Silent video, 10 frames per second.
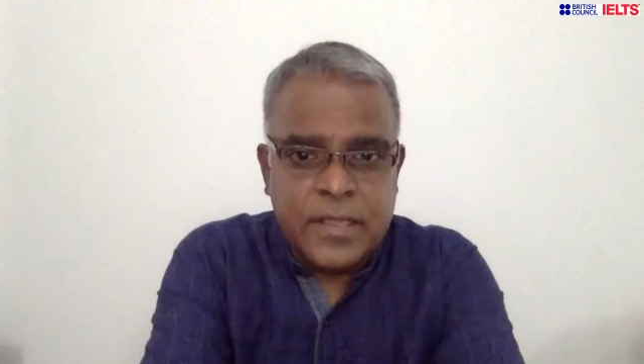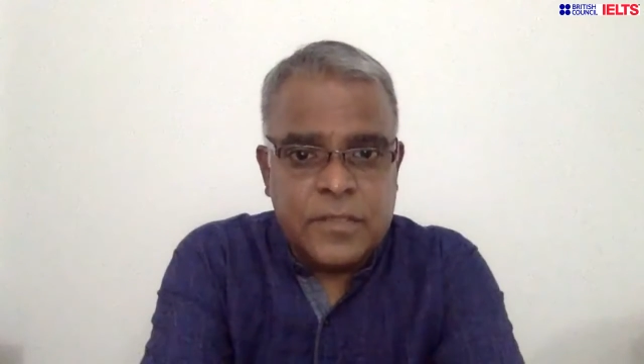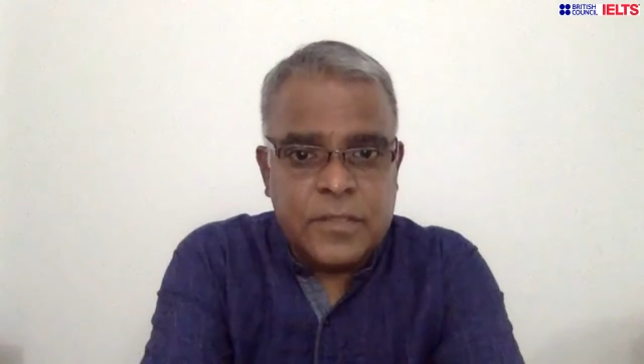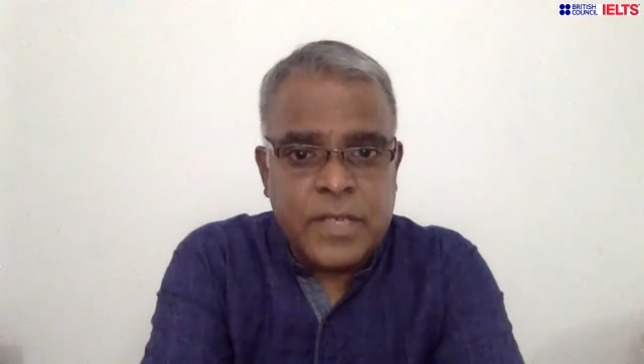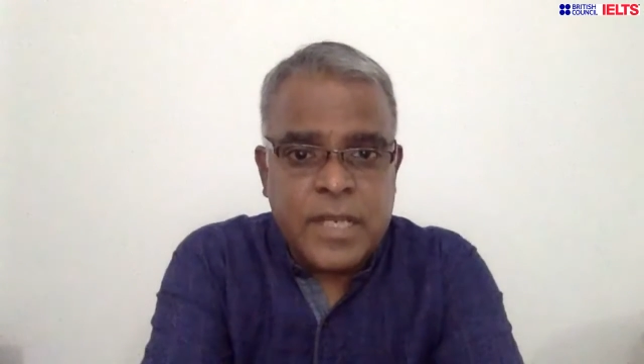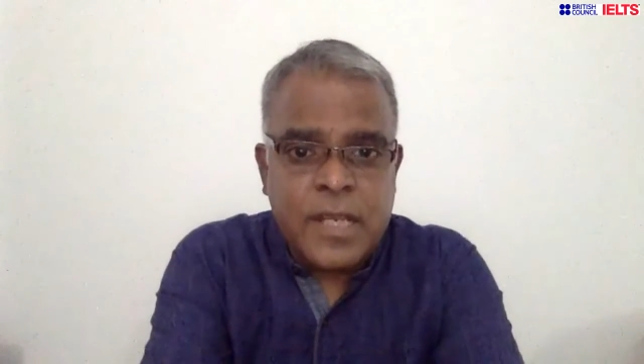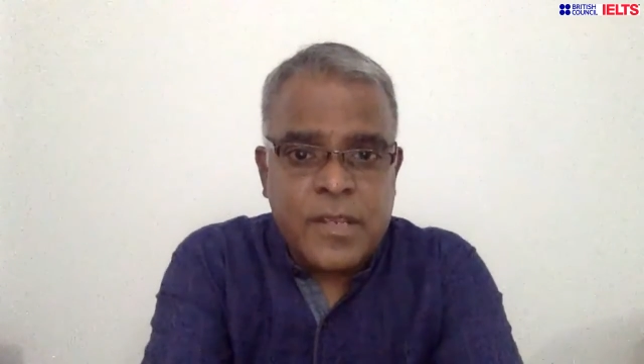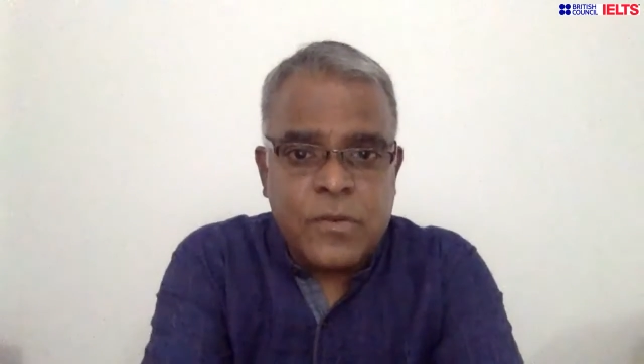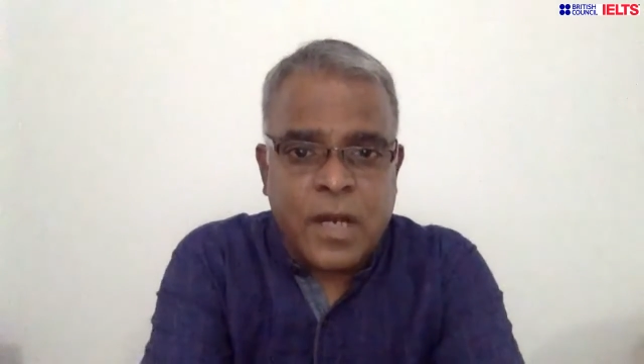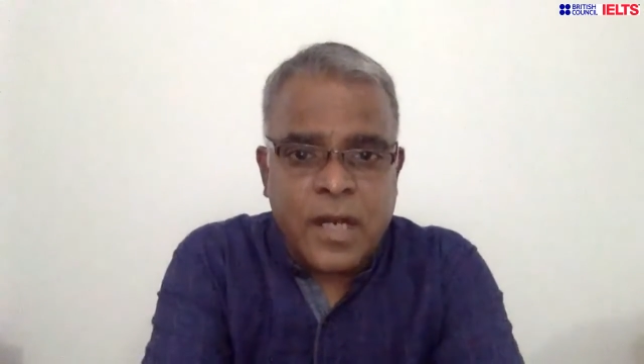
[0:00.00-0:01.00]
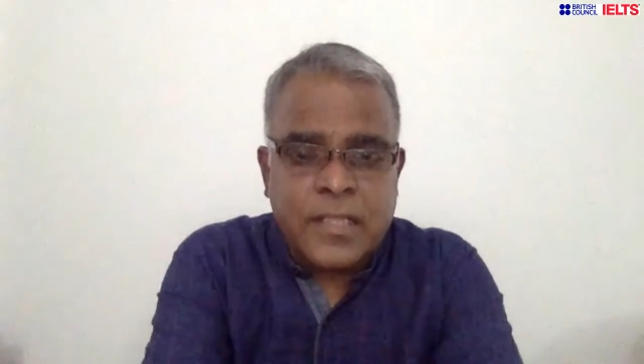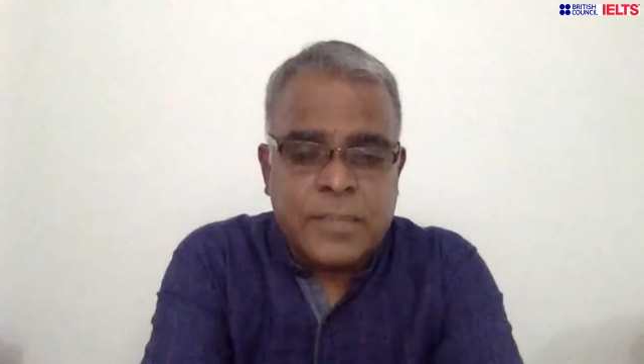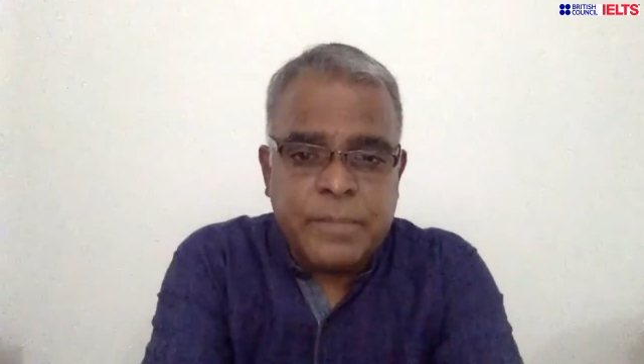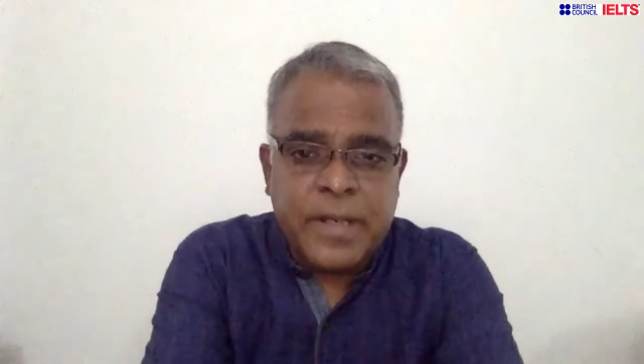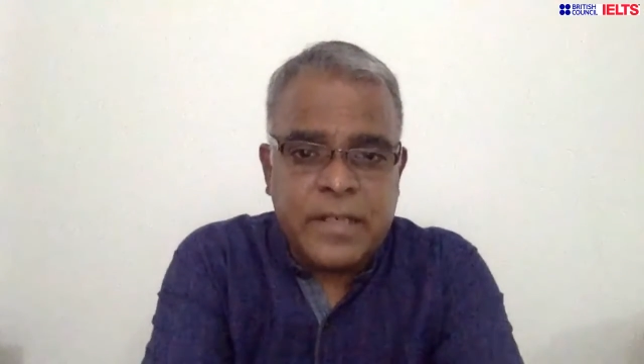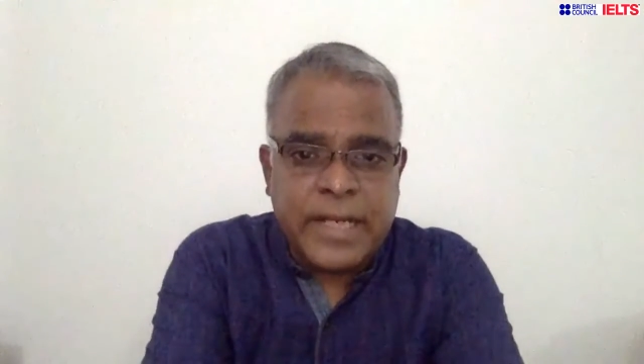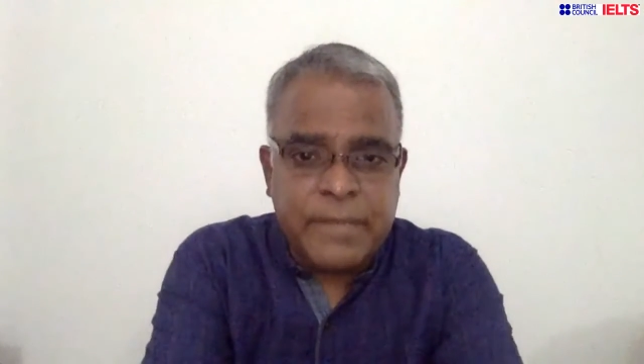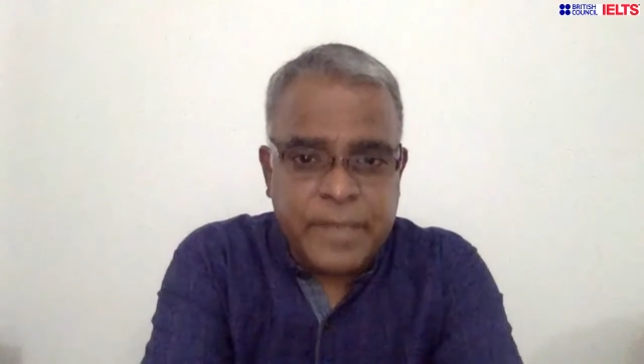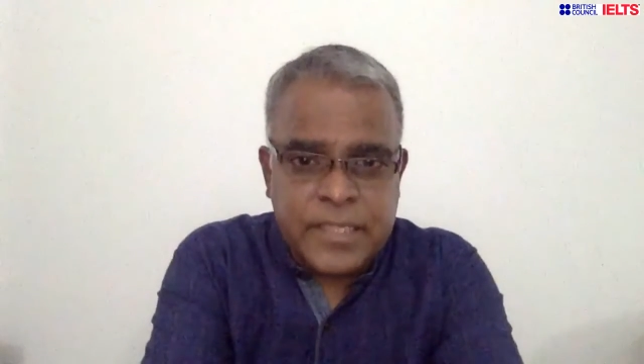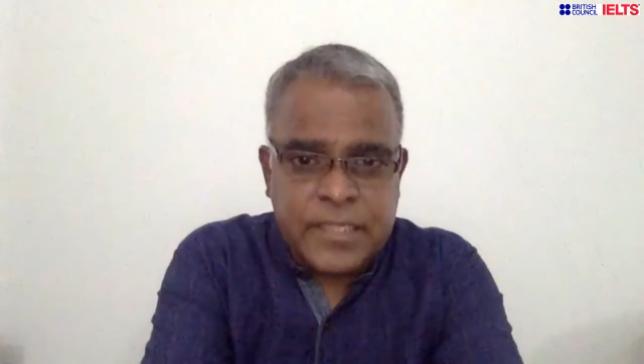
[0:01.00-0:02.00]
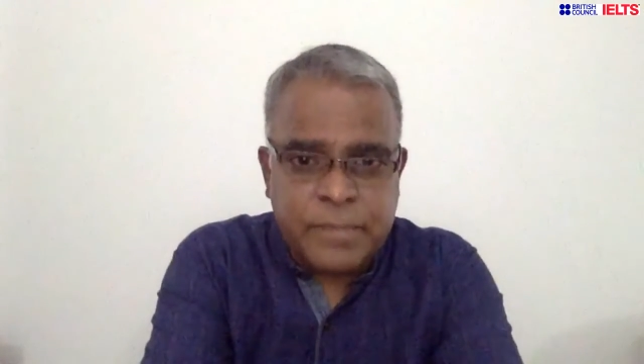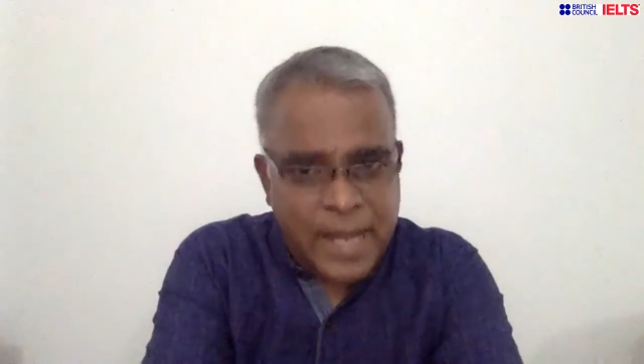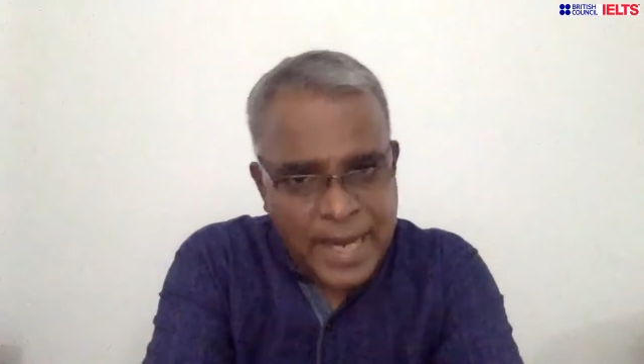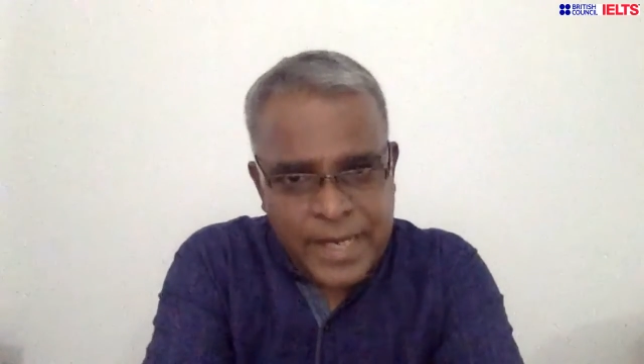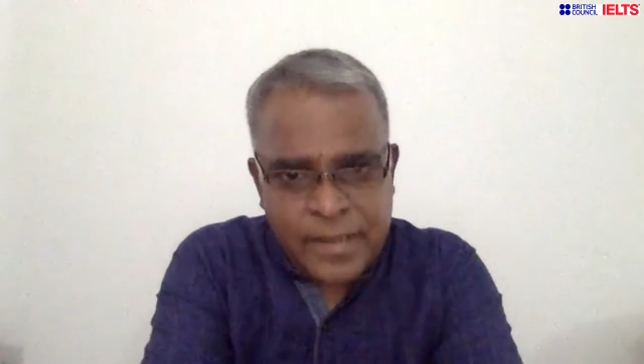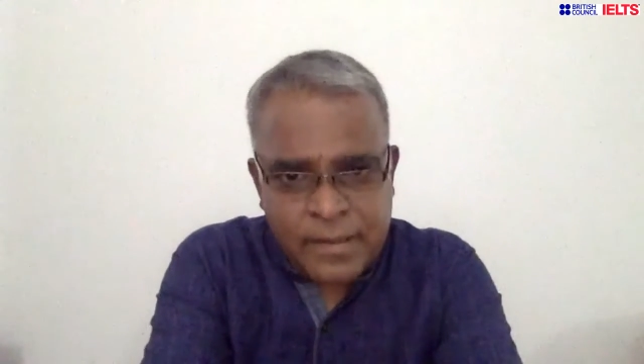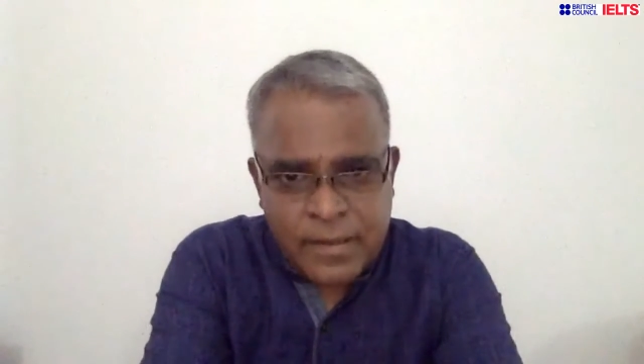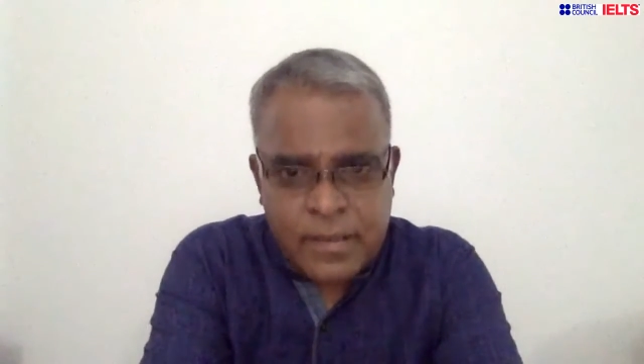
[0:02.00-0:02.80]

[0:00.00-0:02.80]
So here you can't spend 10 minutes planning.